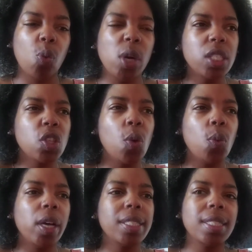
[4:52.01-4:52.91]
what
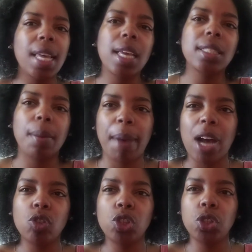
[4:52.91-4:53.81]
someone says
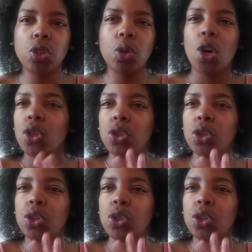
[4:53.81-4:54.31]
about you